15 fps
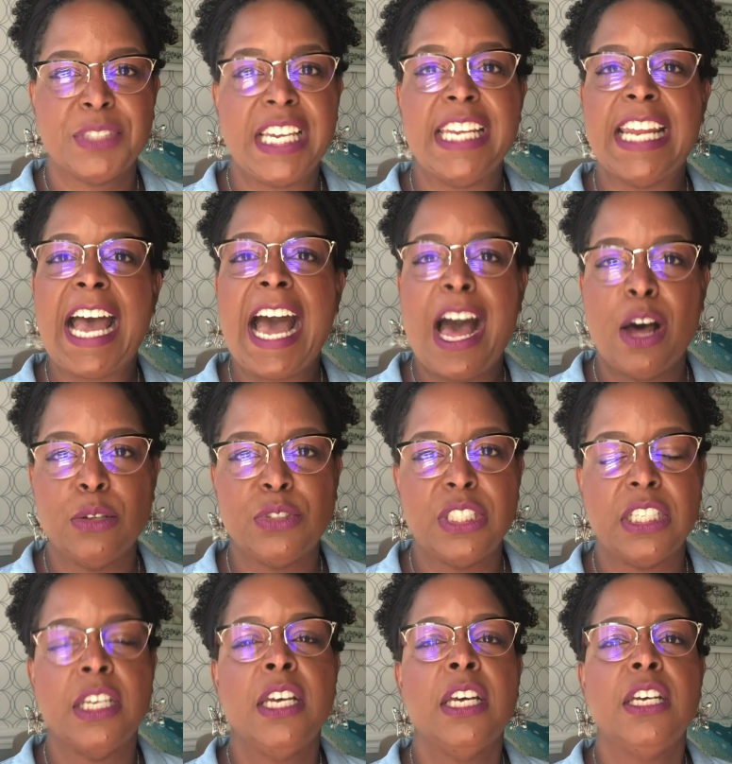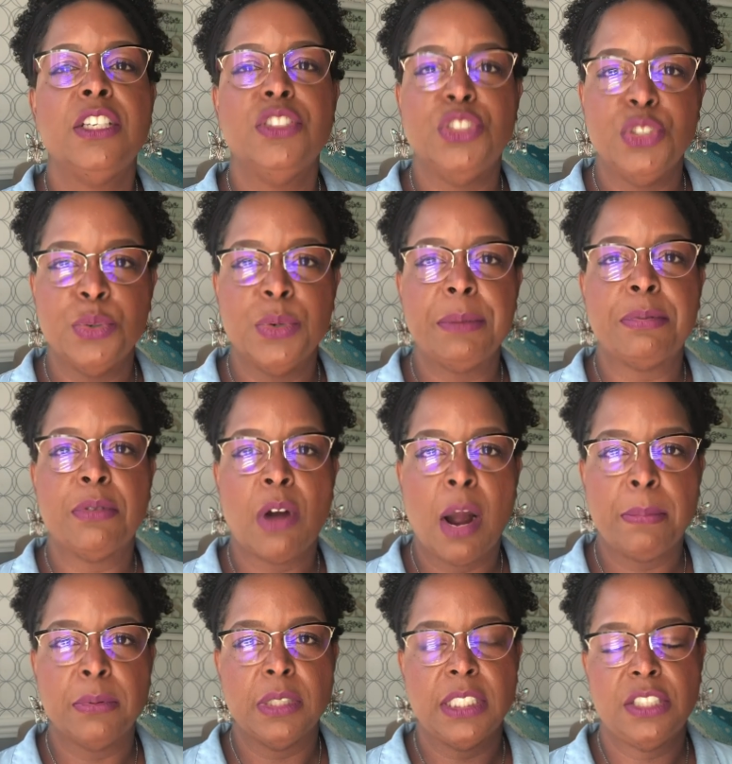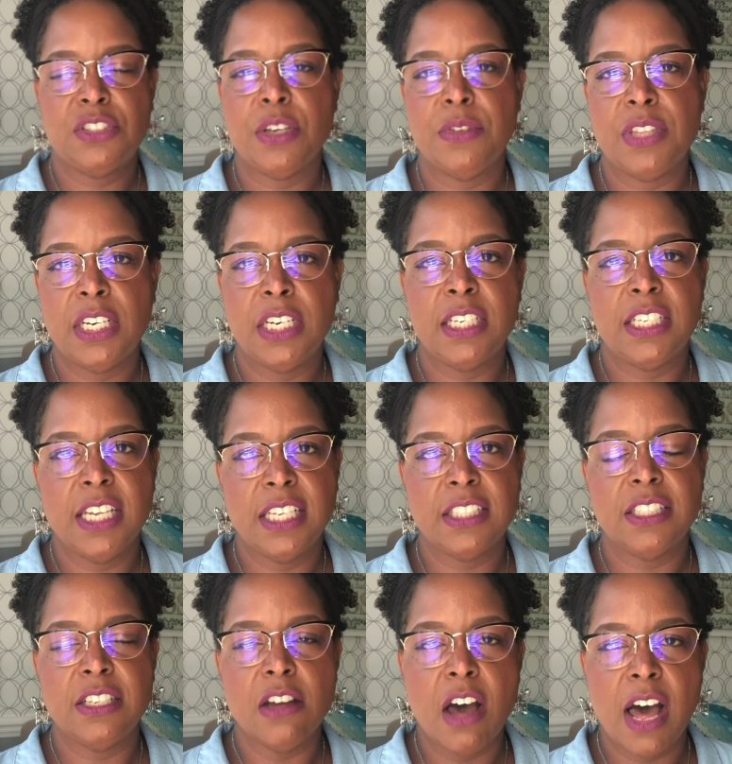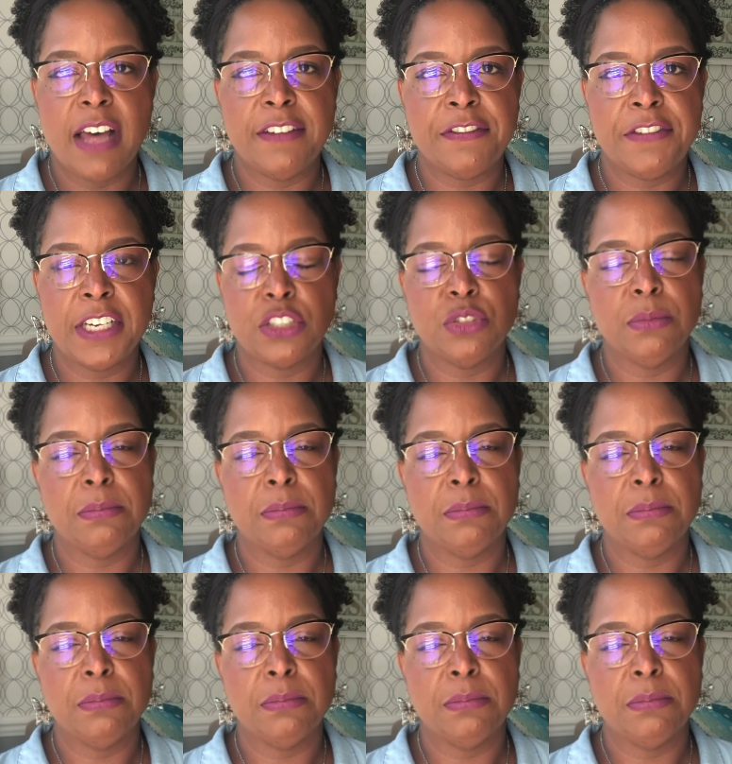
and how to do it properly so that it does not affect